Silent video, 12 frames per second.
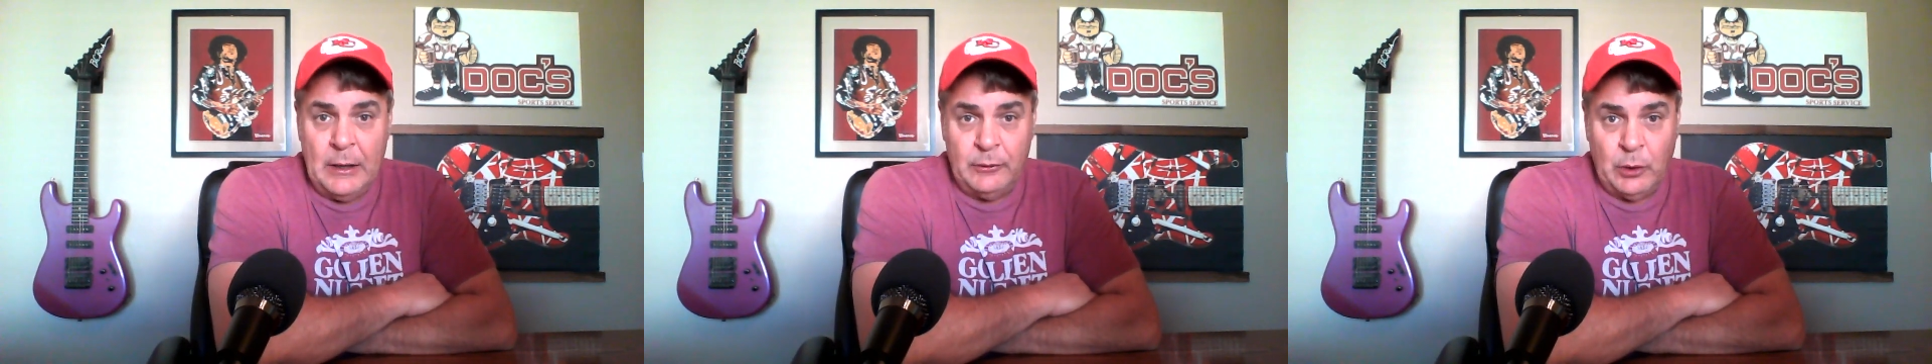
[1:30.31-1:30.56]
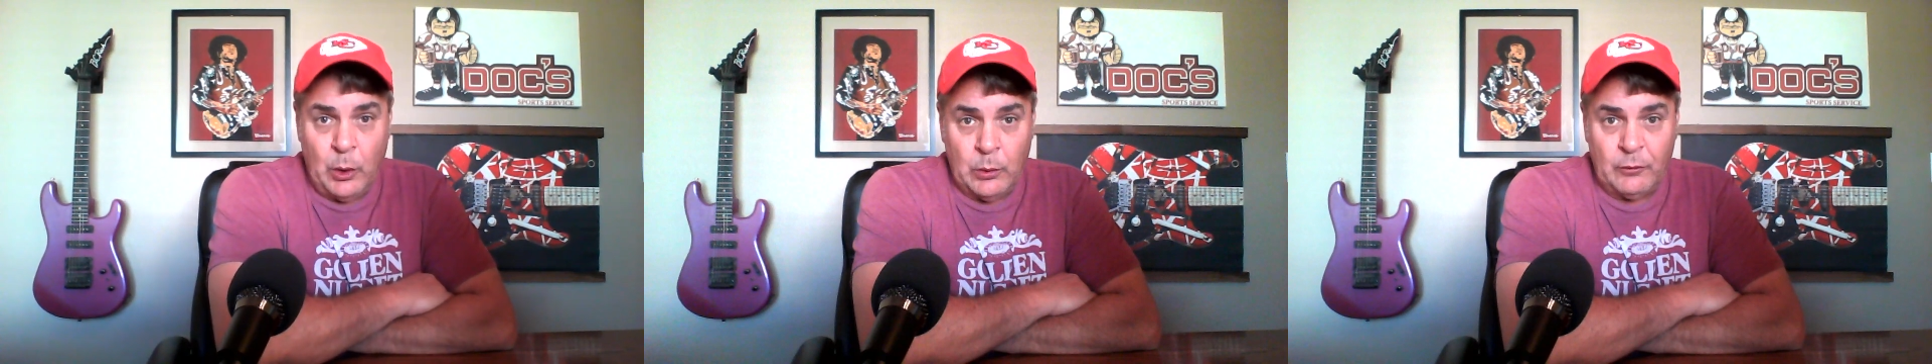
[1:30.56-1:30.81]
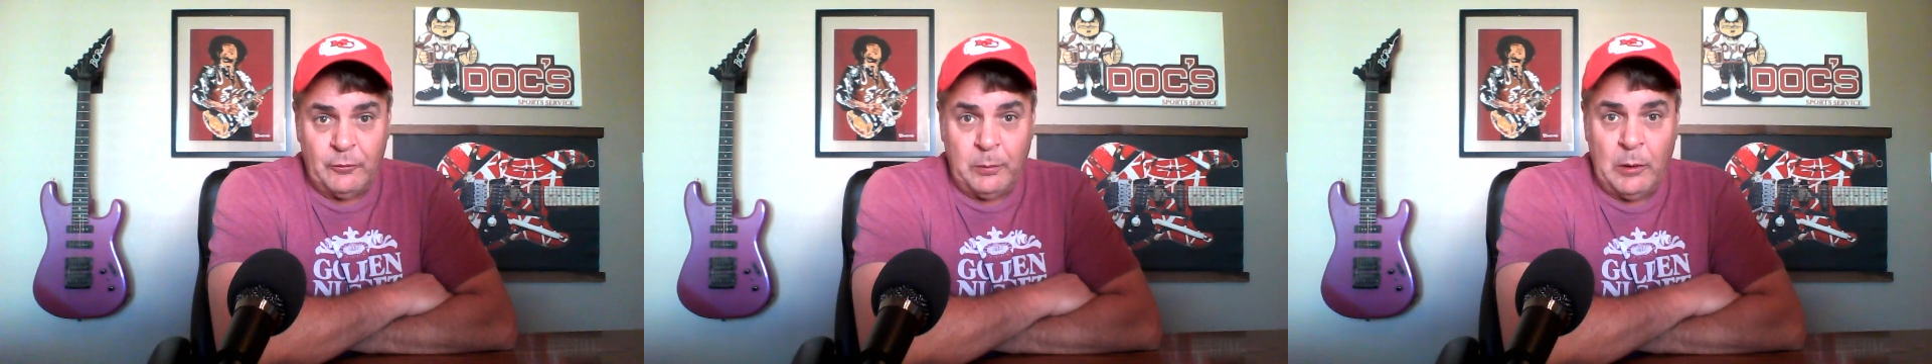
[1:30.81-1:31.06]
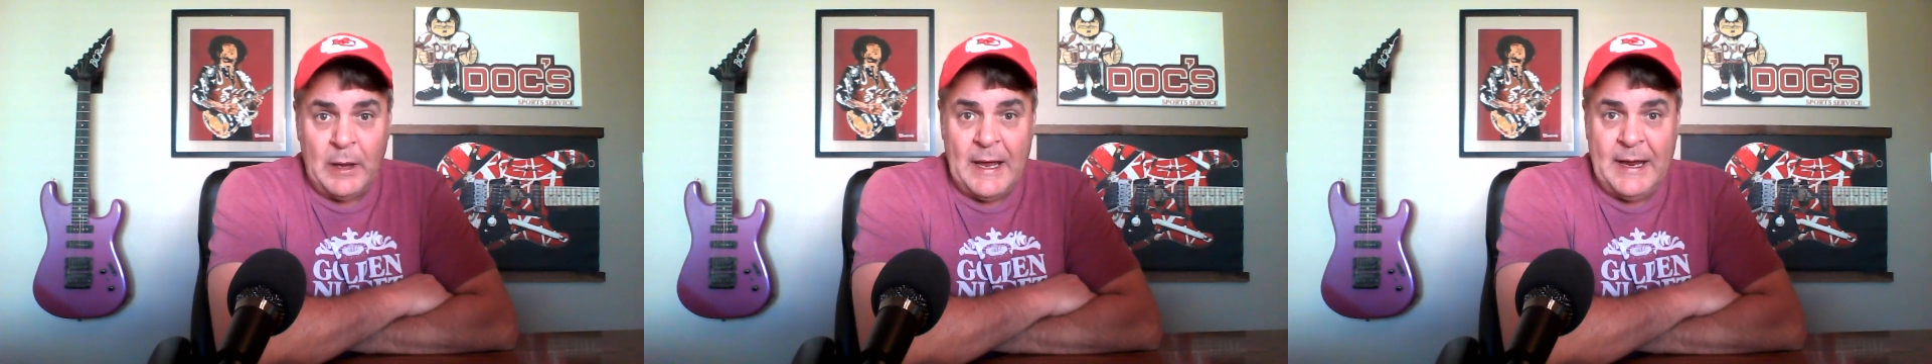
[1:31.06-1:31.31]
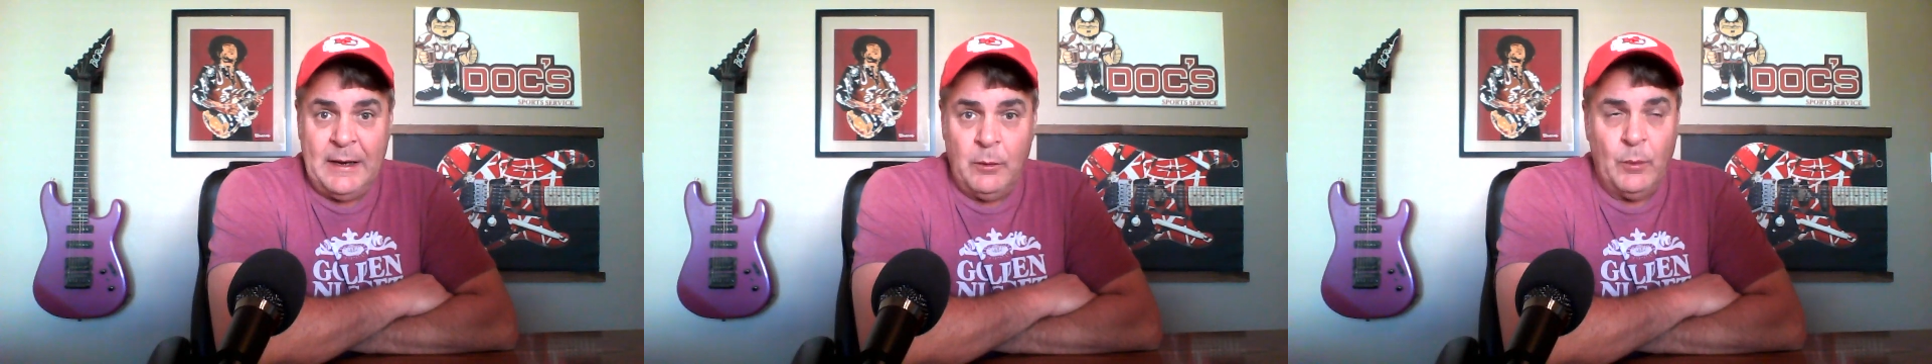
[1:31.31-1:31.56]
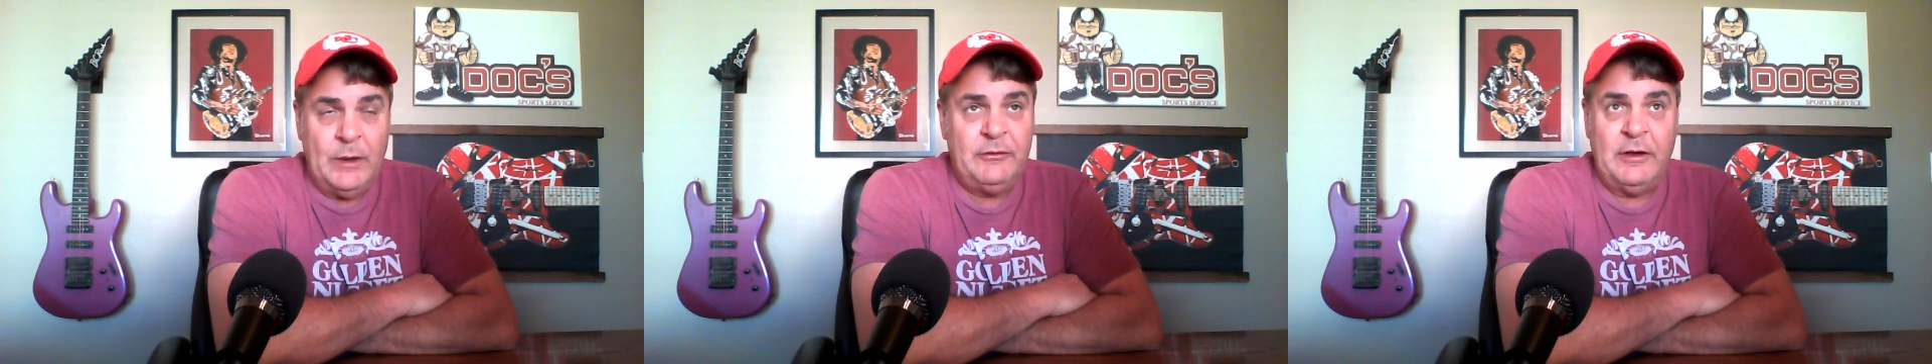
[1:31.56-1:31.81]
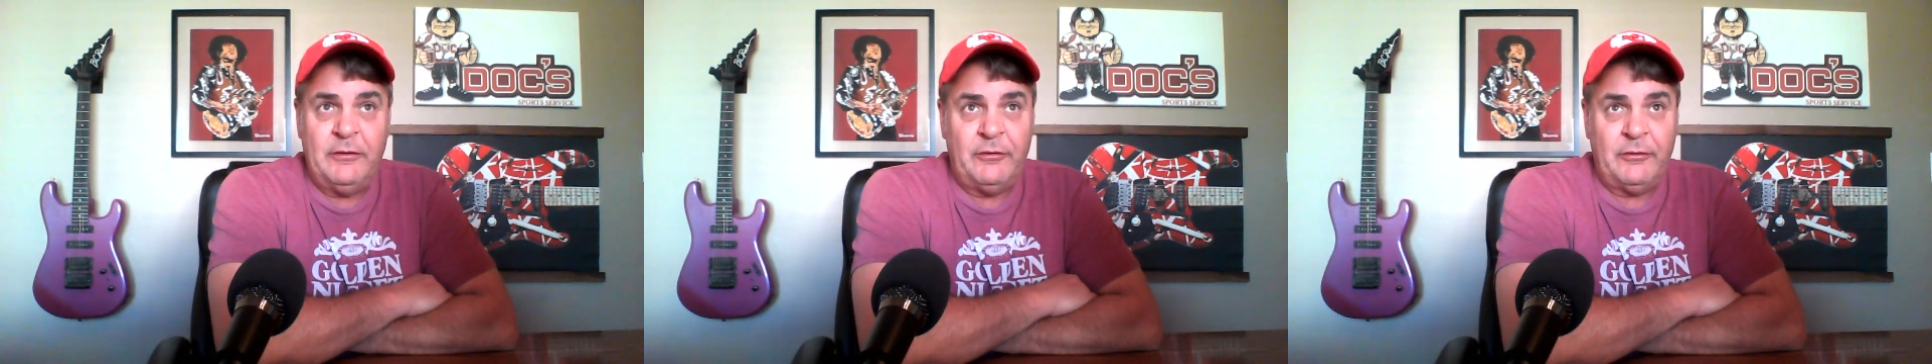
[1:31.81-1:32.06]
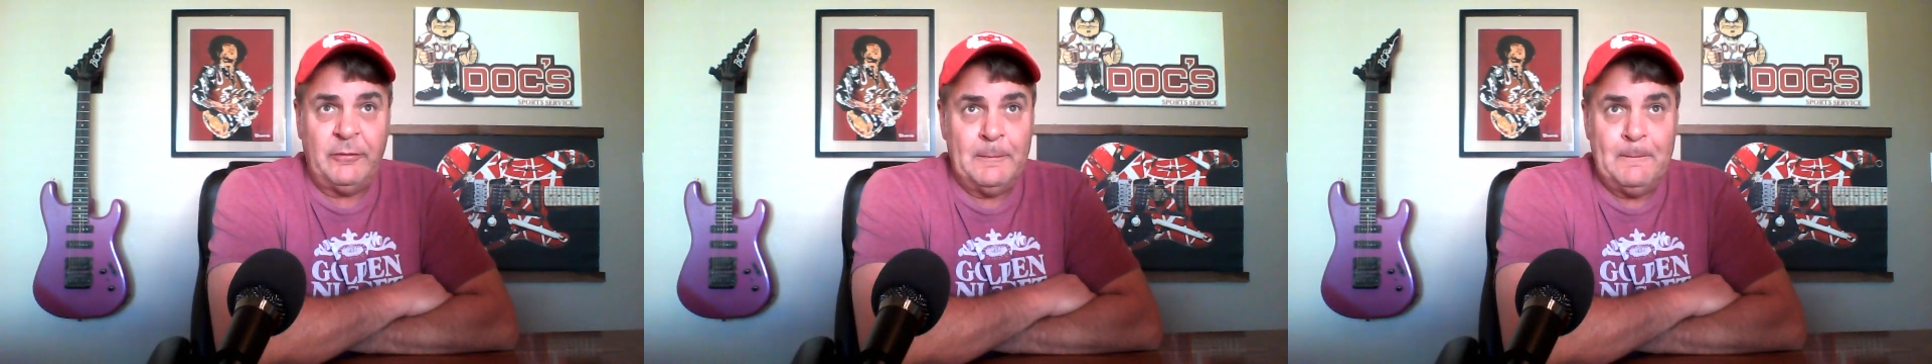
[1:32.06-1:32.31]
totals play, which
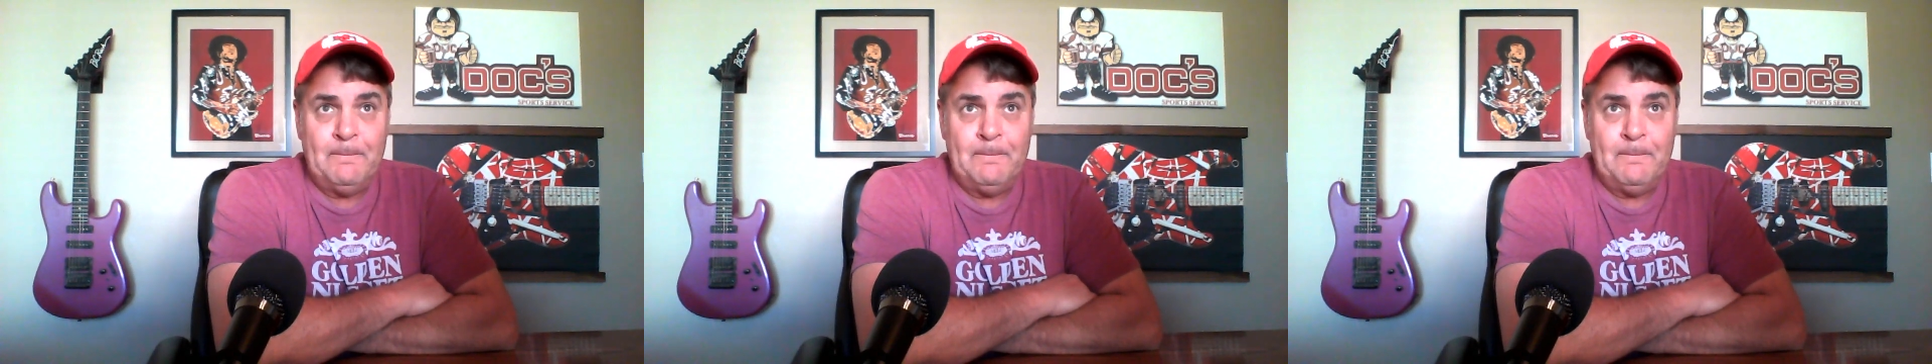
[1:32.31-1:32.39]
is